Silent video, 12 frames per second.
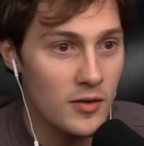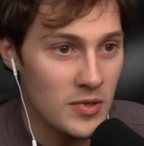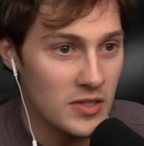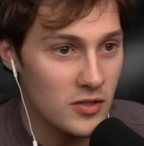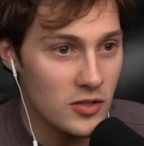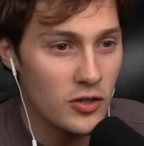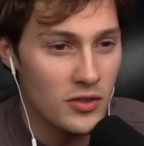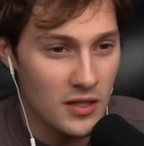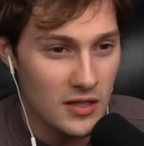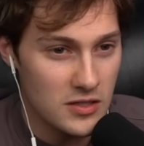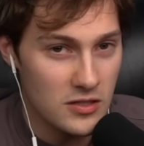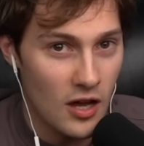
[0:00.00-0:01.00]
You mean you think
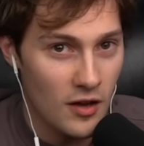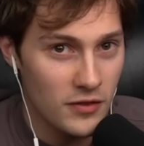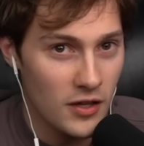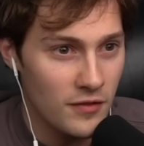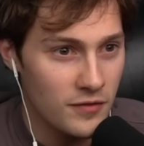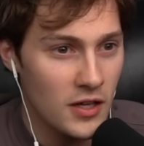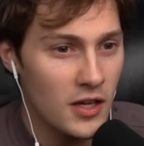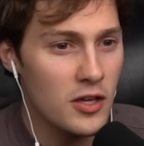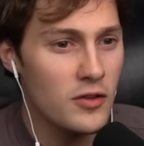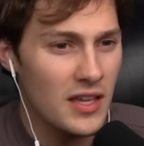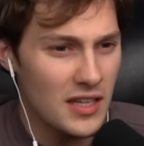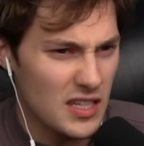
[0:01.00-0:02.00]
it's tough love? You
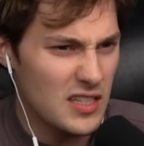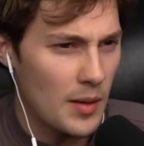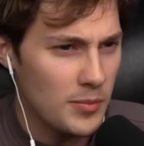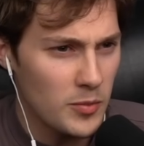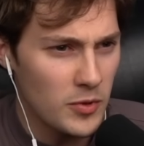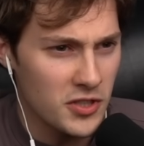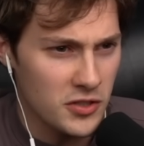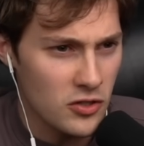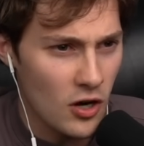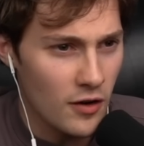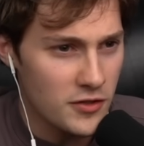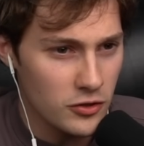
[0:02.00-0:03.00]
think it's acceptable to
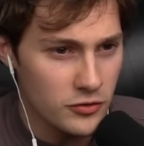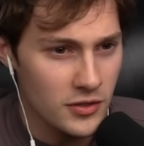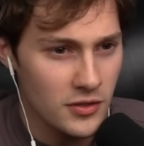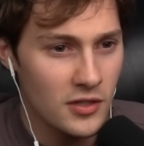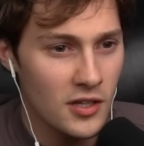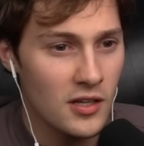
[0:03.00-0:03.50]
starve children?